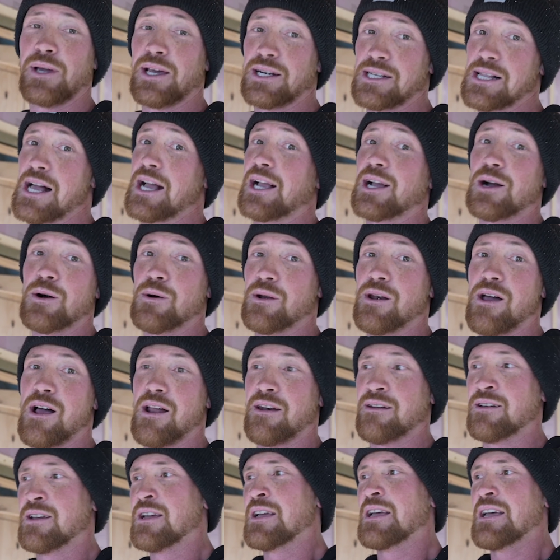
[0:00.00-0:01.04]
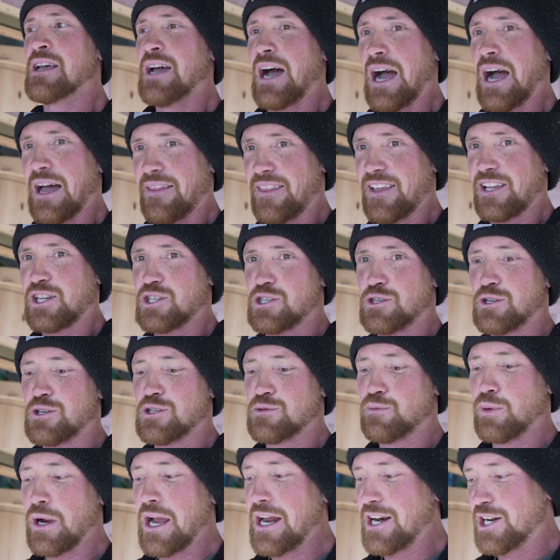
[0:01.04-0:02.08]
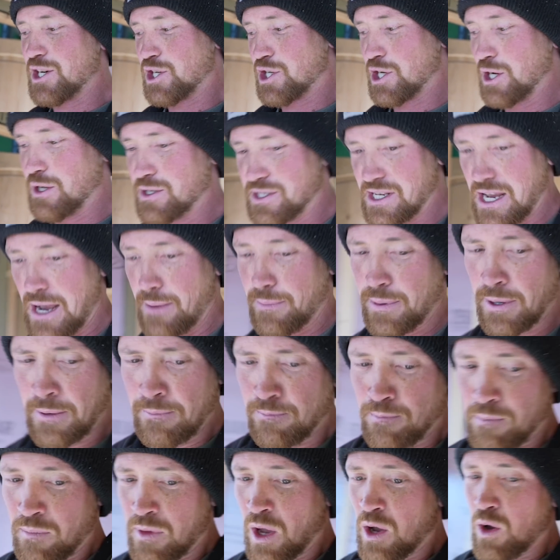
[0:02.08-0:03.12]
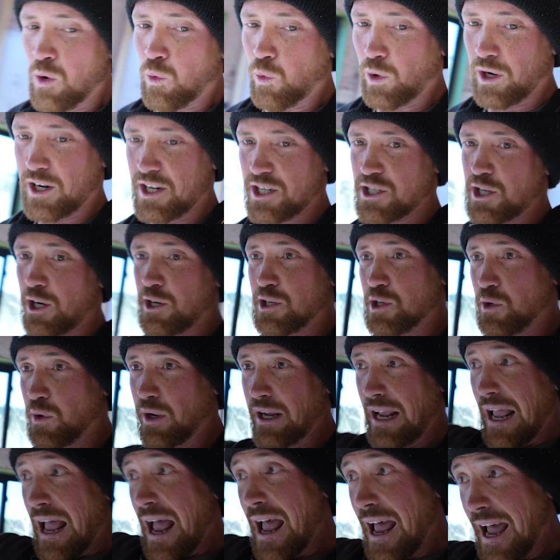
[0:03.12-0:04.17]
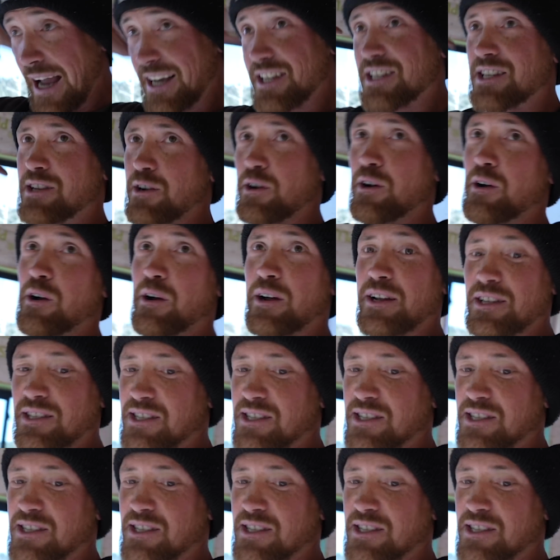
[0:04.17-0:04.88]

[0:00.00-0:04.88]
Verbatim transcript: we got a lot going on. I think as soon as Brandon shows up, we're gonna start doing exterior